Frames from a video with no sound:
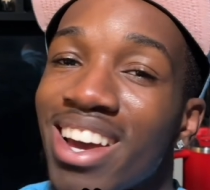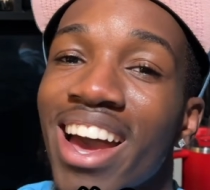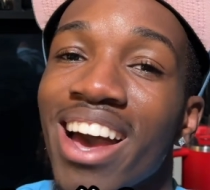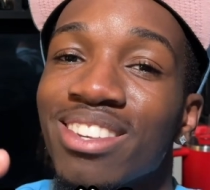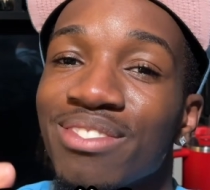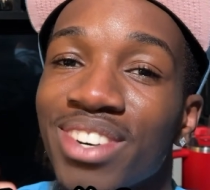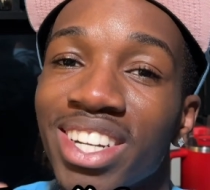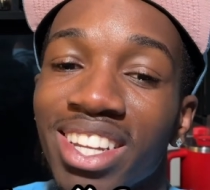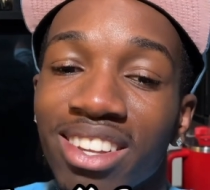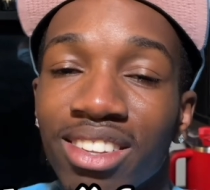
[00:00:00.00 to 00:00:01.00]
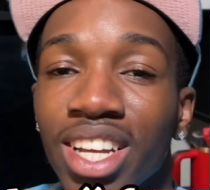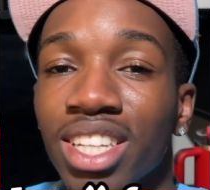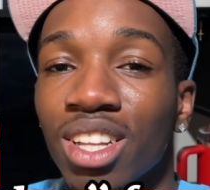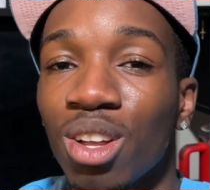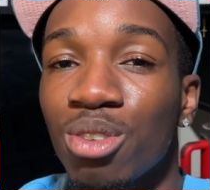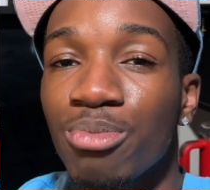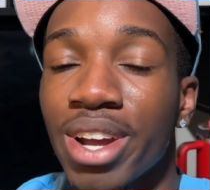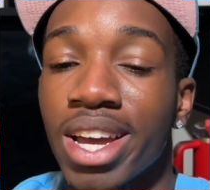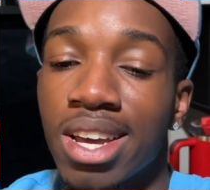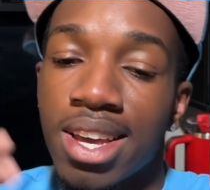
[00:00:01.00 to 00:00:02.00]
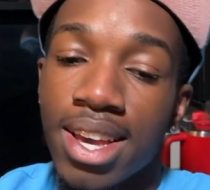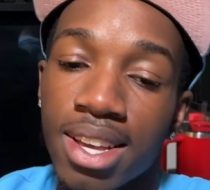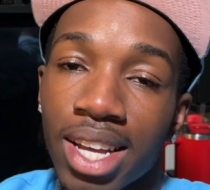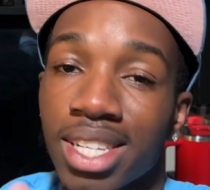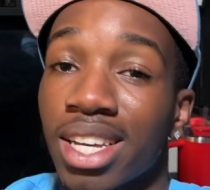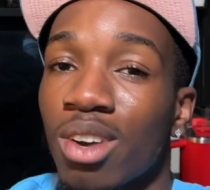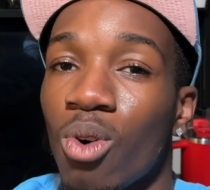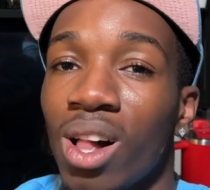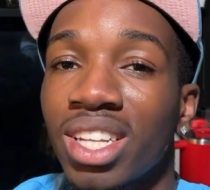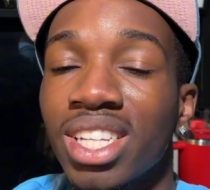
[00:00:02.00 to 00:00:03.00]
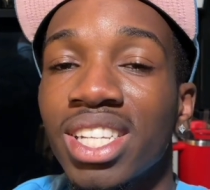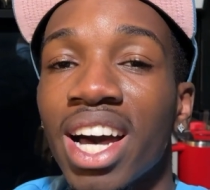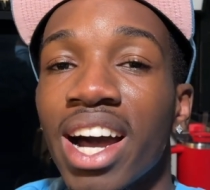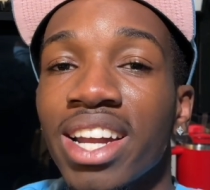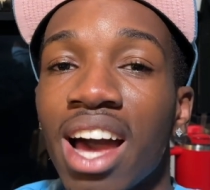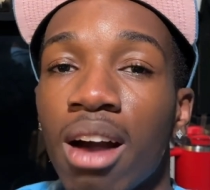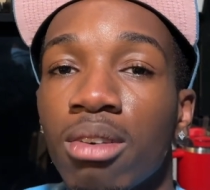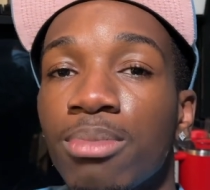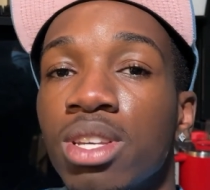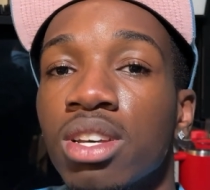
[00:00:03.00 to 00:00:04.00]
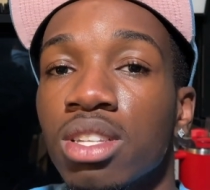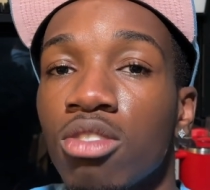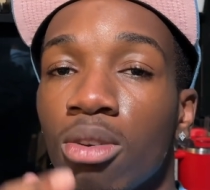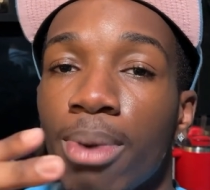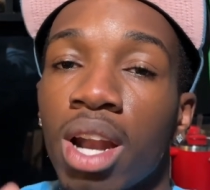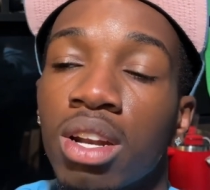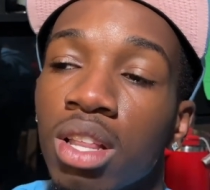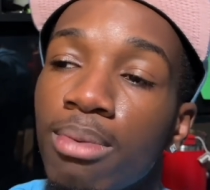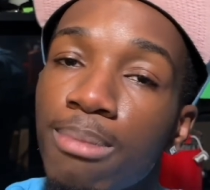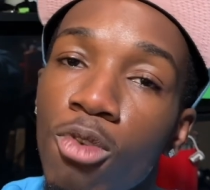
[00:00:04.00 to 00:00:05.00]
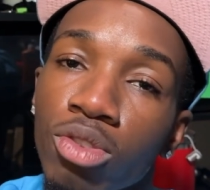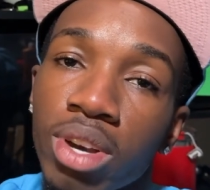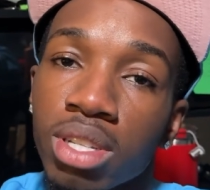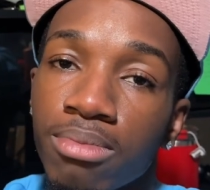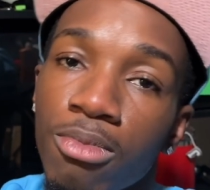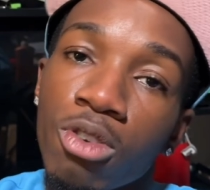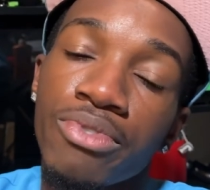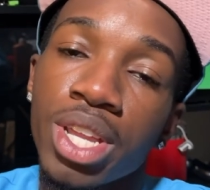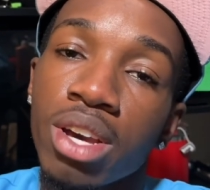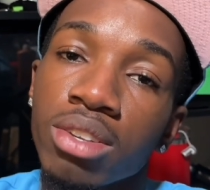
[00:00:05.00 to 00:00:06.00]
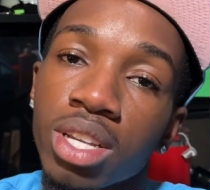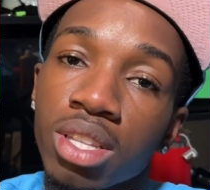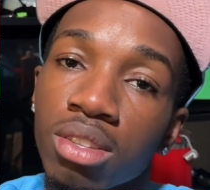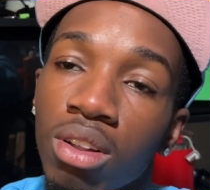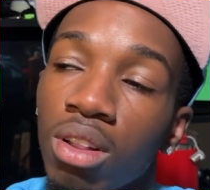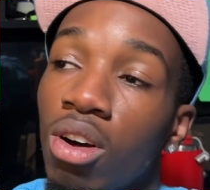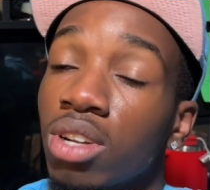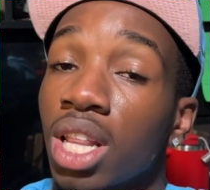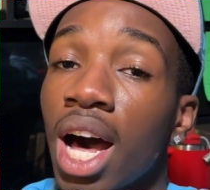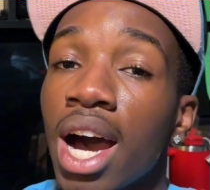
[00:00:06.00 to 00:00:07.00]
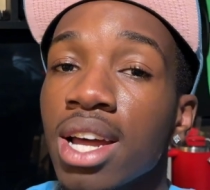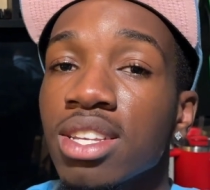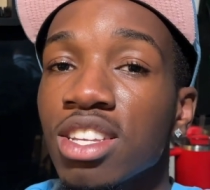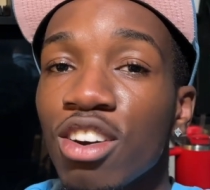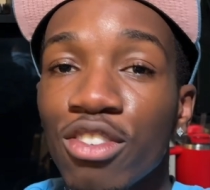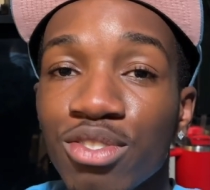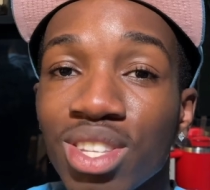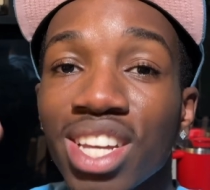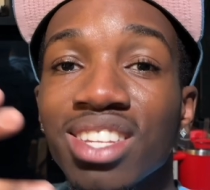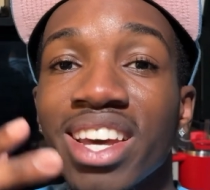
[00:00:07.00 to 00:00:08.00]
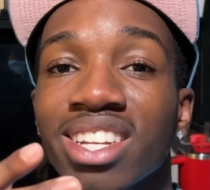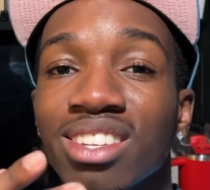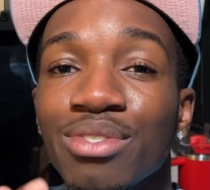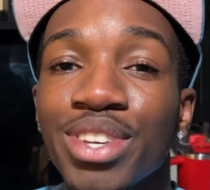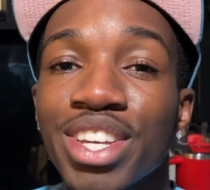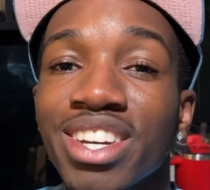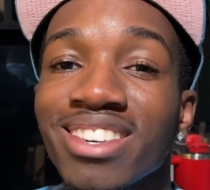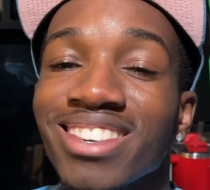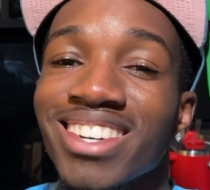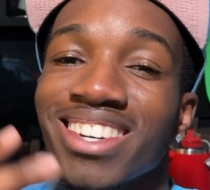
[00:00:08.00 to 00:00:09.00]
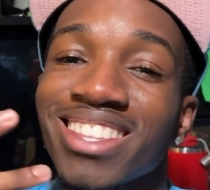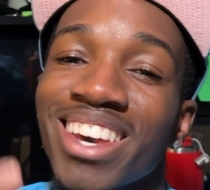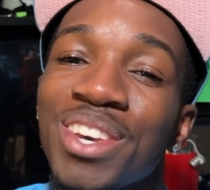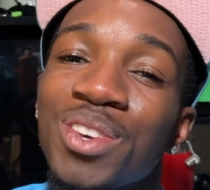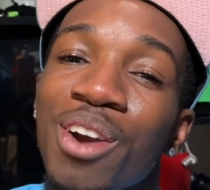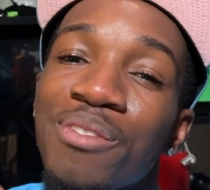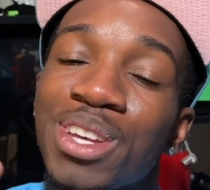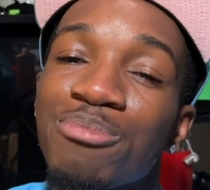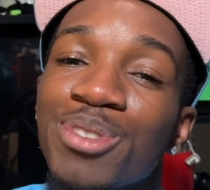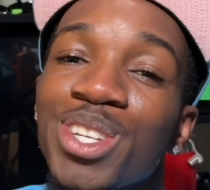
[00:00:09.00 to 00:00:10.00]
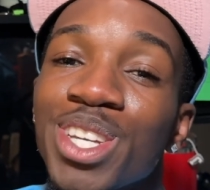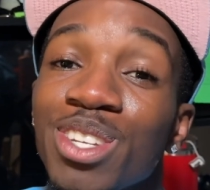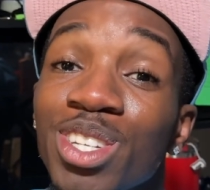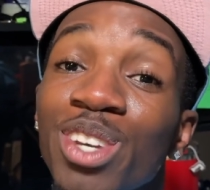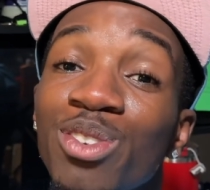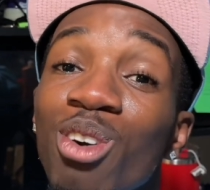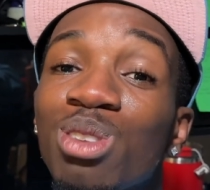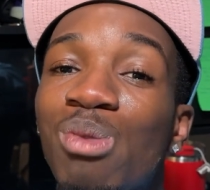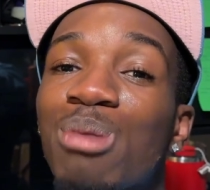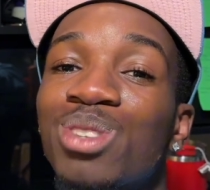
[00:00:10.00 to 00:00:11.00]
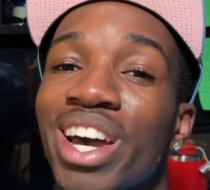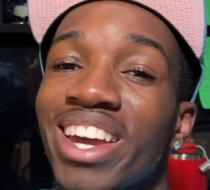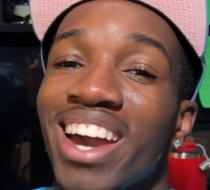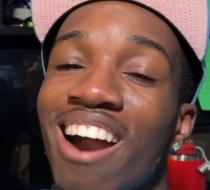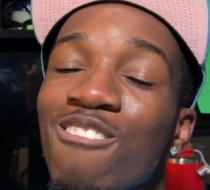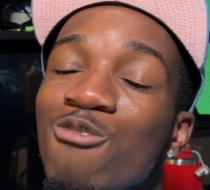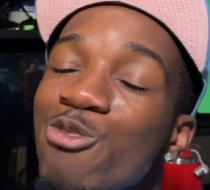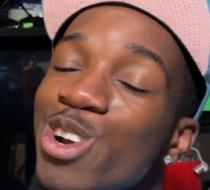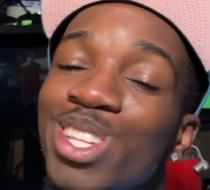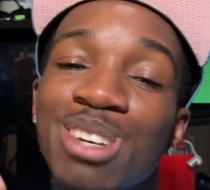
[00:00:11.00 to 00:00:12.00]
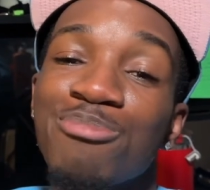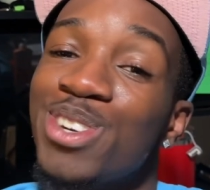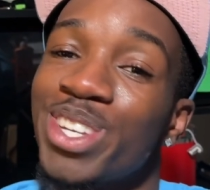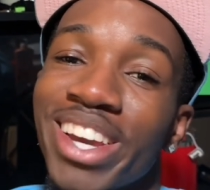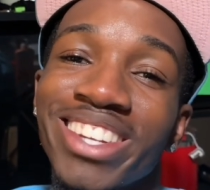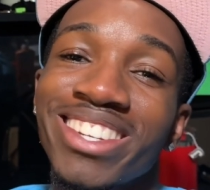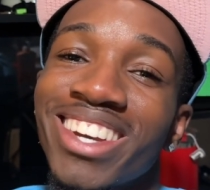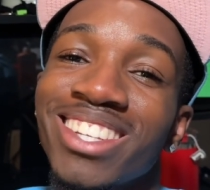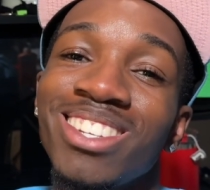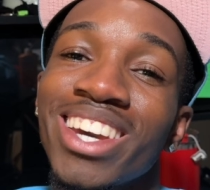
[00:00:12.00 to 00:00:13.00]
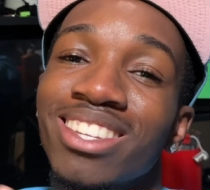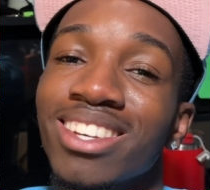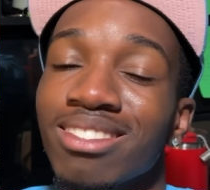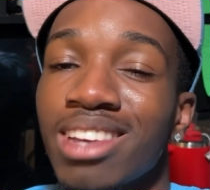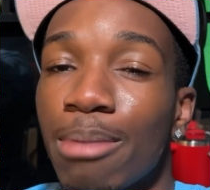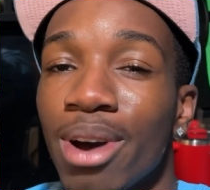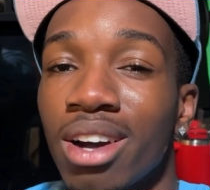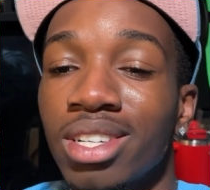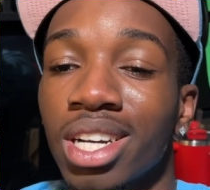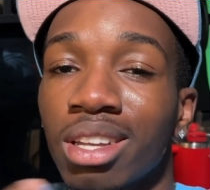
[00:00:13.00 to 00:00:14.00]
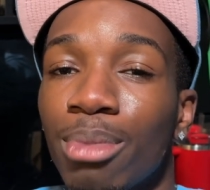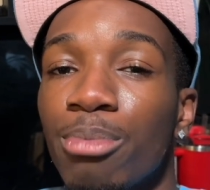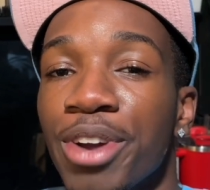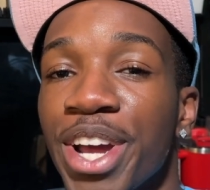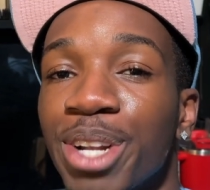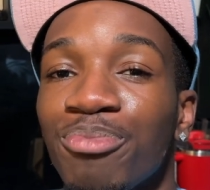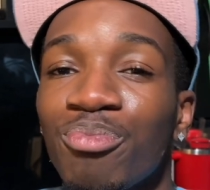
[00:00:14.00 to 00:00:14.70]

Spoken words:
Have some fun. Look at the clothing brand. Like I said, quality design. I'm going to be talking about it a little bit more throughout some more videos along the line. So if you stay to the end of this video, thank you. I really appreciate you. And if you go to the website, I really appreciate you, because you took some time out, checked out my brand.